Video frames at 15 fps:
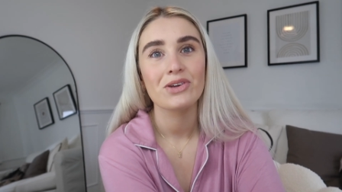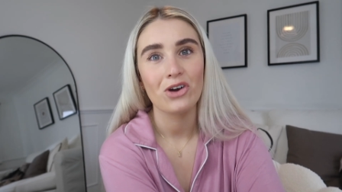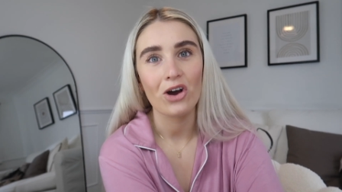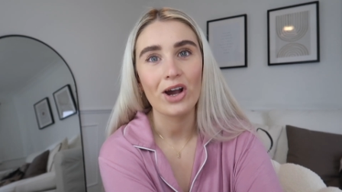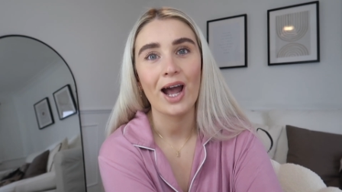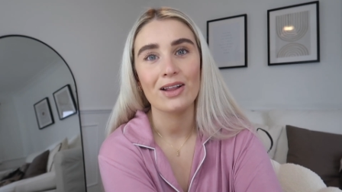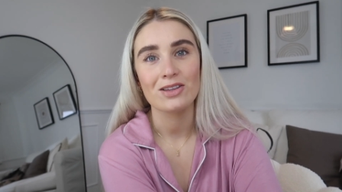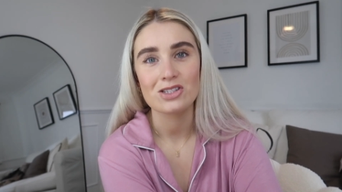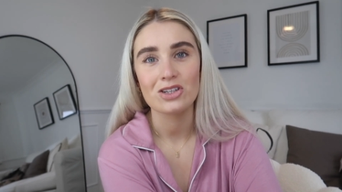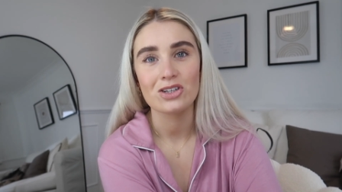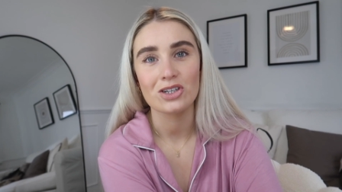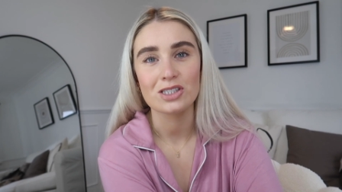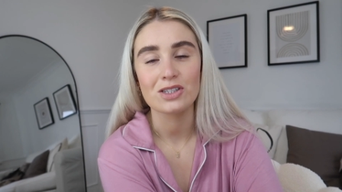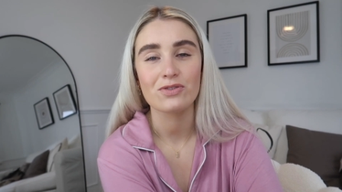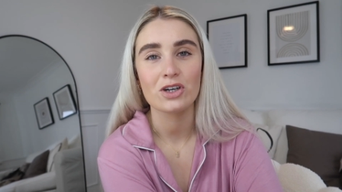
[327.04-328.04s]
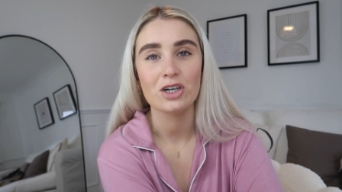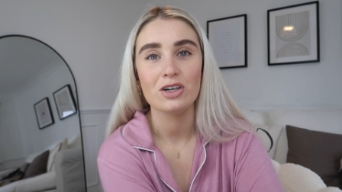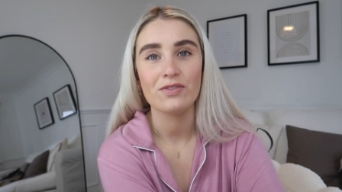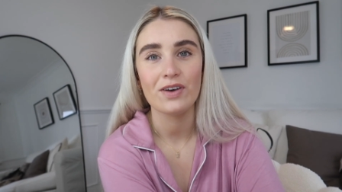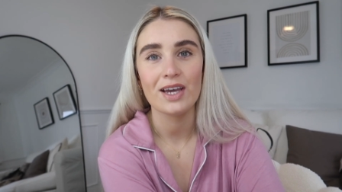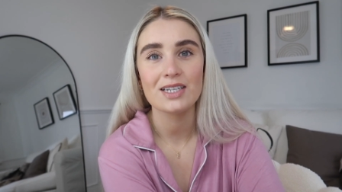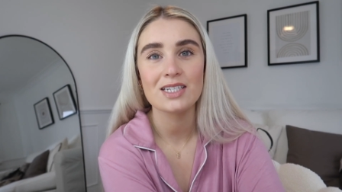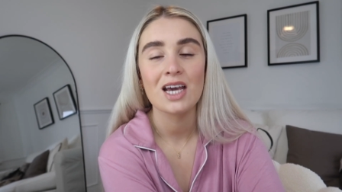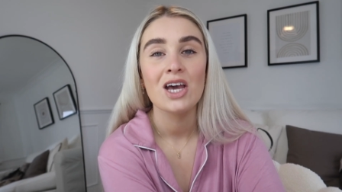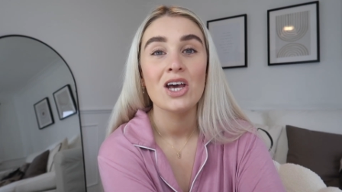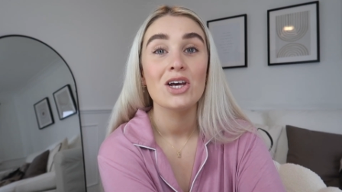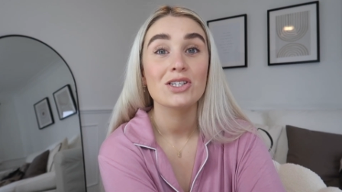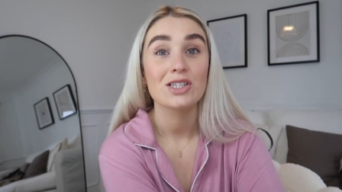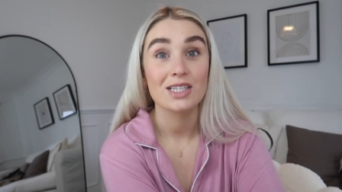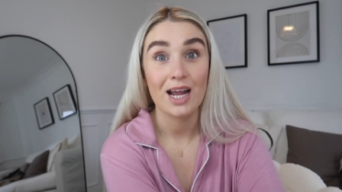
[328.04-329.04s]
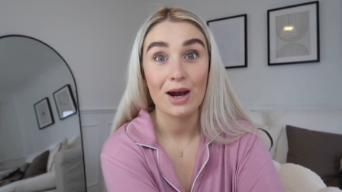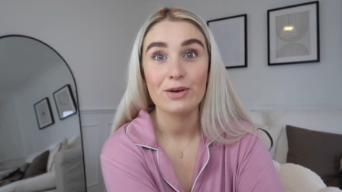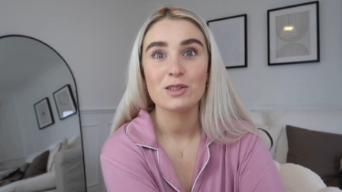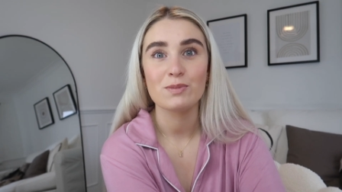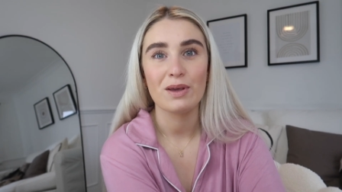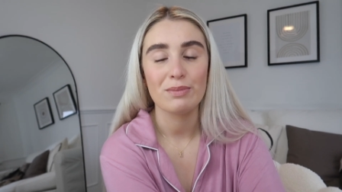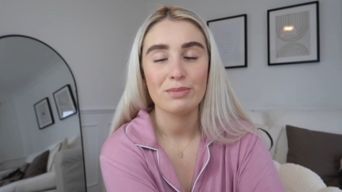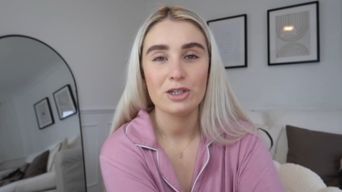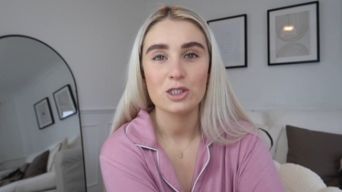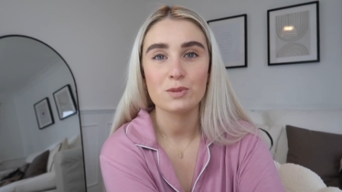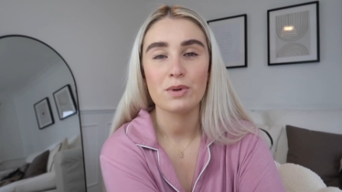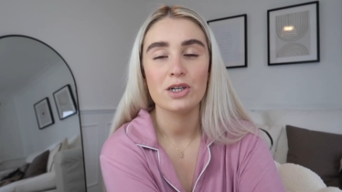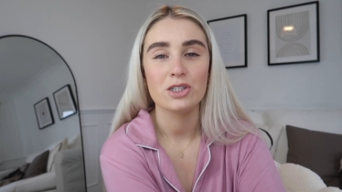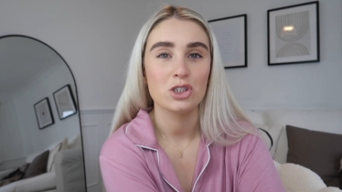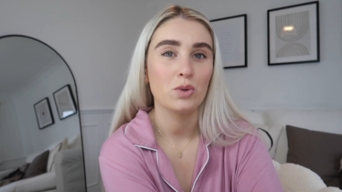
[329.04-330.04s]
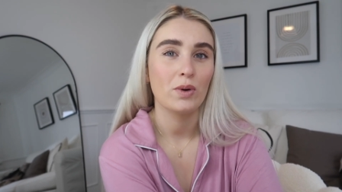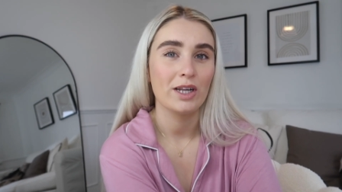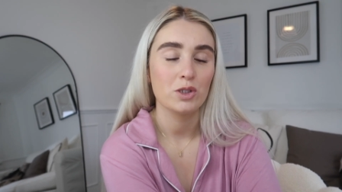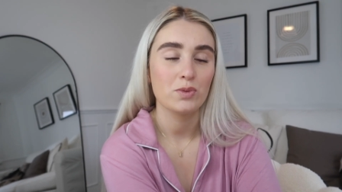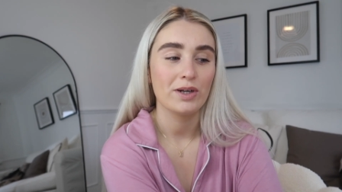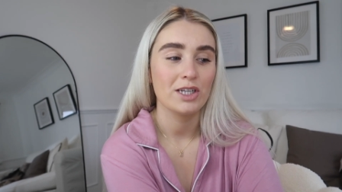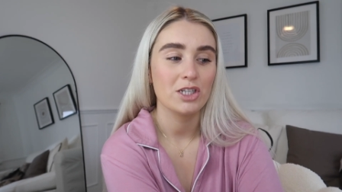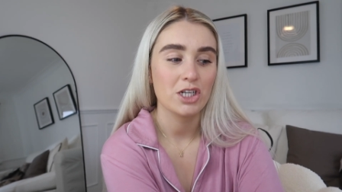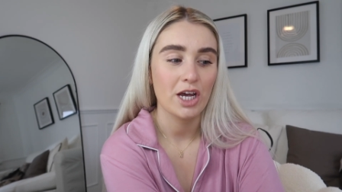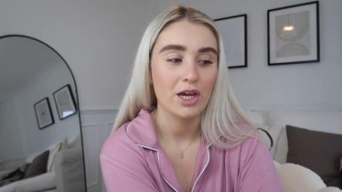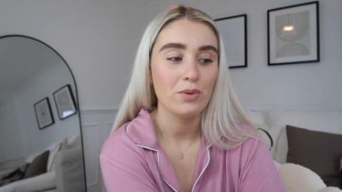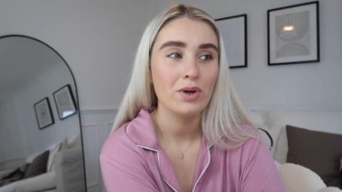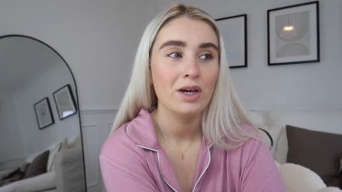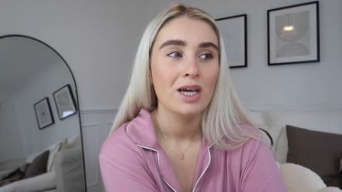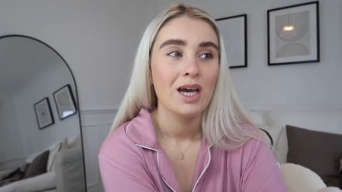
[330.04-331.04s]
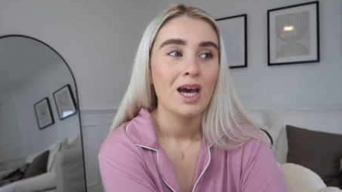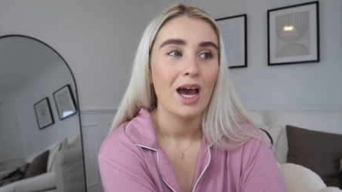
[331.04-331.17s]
got cancelled because of COVID, so now it's been postponed to twenty twenty-two.